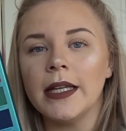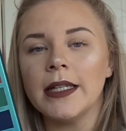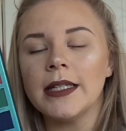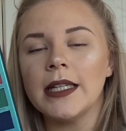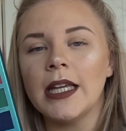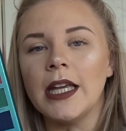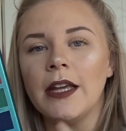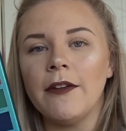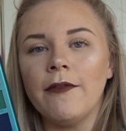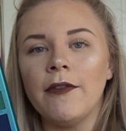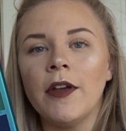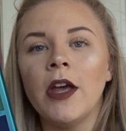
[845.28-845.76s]

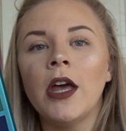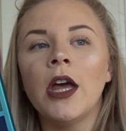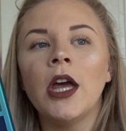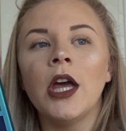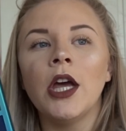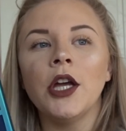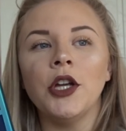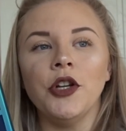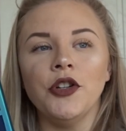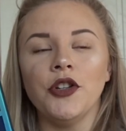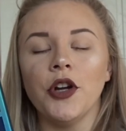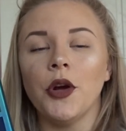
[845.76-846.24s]
this if
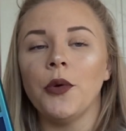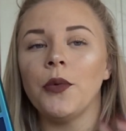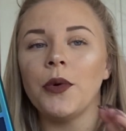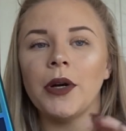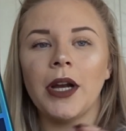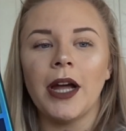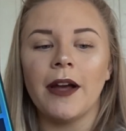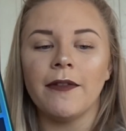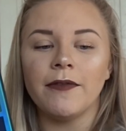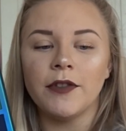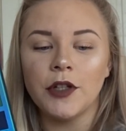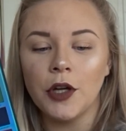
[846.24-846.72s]
you don't
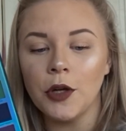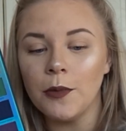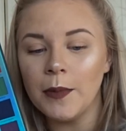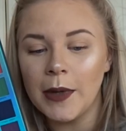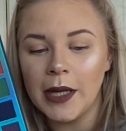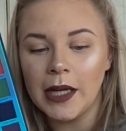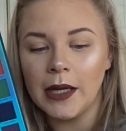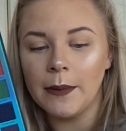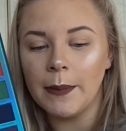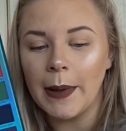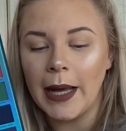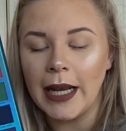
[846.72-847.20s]
want to have too
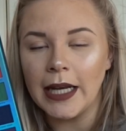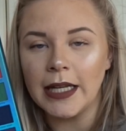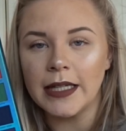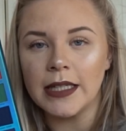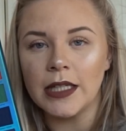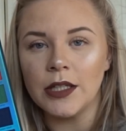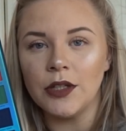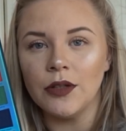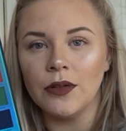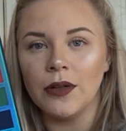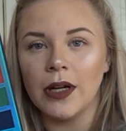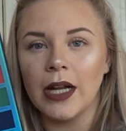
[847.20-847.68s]
many
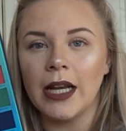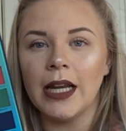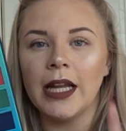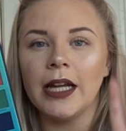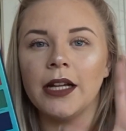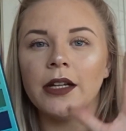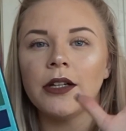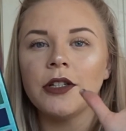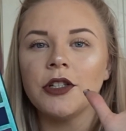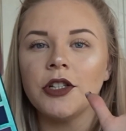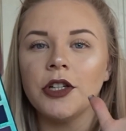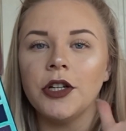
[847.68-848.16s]
palettes in your
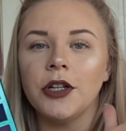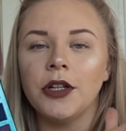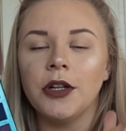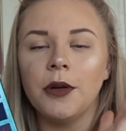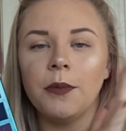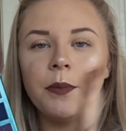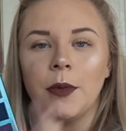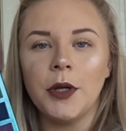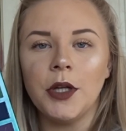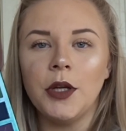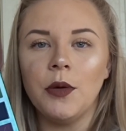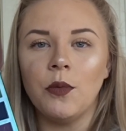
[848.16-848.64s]

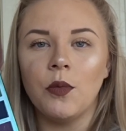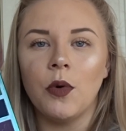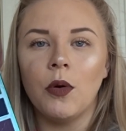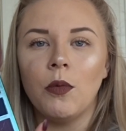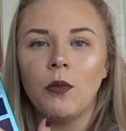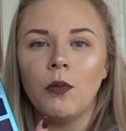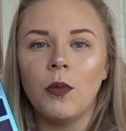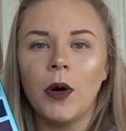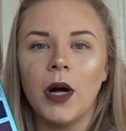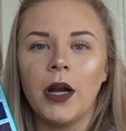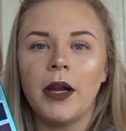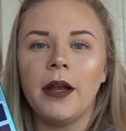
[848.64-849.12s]
collection, but you
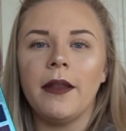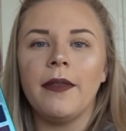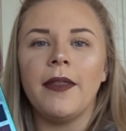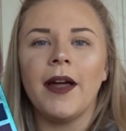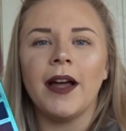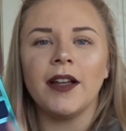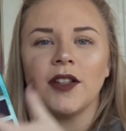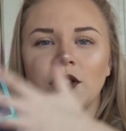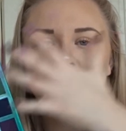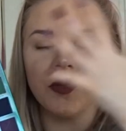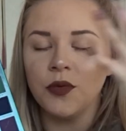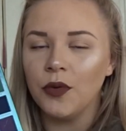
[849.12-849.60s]
want one
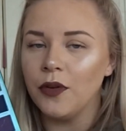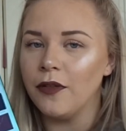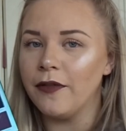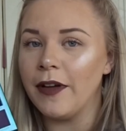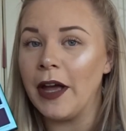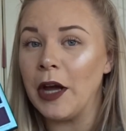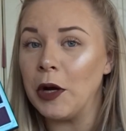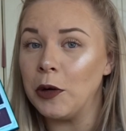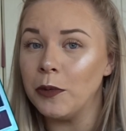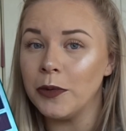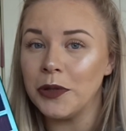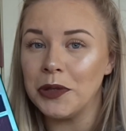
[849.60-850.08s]
that sort of
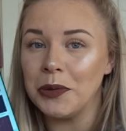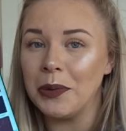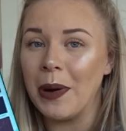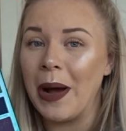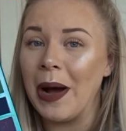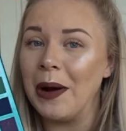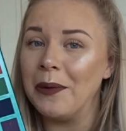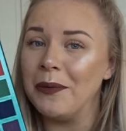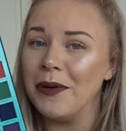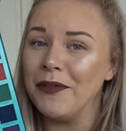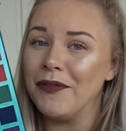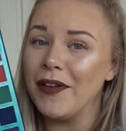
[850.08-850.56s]
helps you
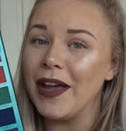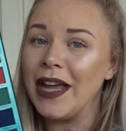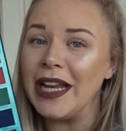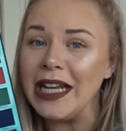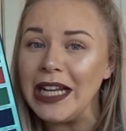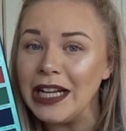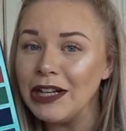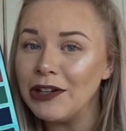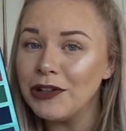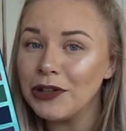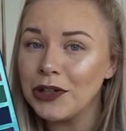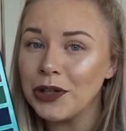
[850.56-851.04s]
out with
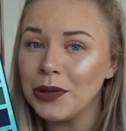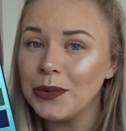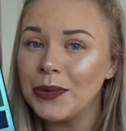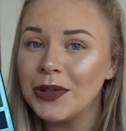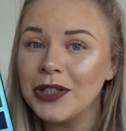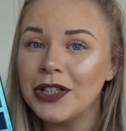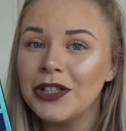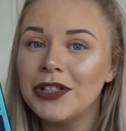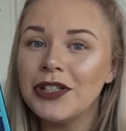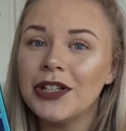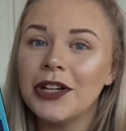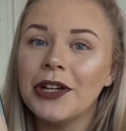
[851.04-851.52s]
any look you
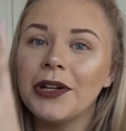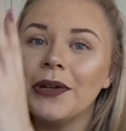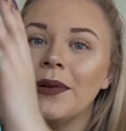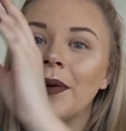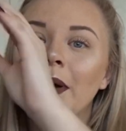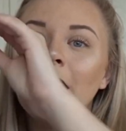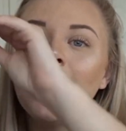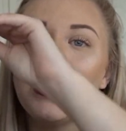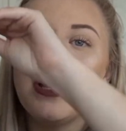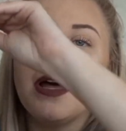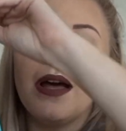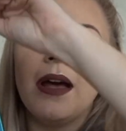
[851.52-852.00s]
want to do.